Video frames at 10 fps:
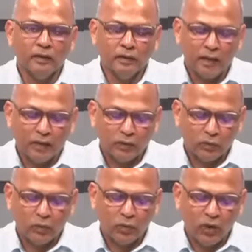That's
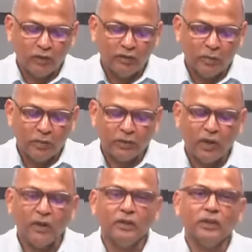one of the
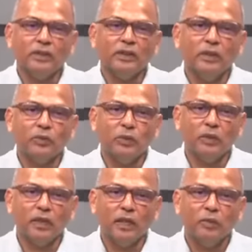pathologists that we
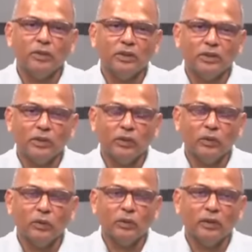were able to
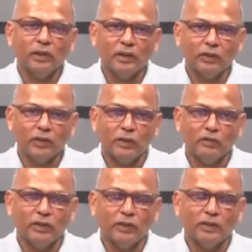secure his
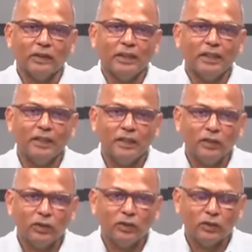service. In
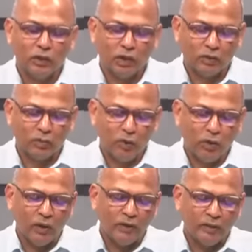addition to Dr.
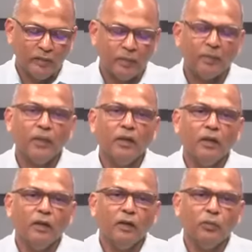Paul,
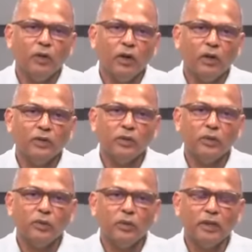we also
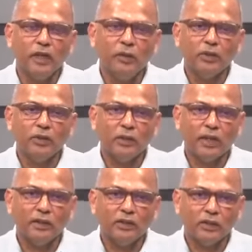were able to
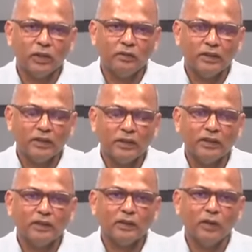get the
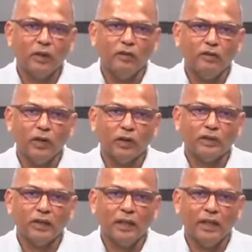services of
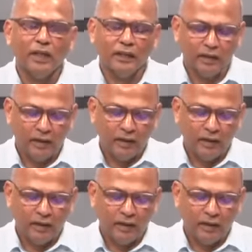Dr. Glenn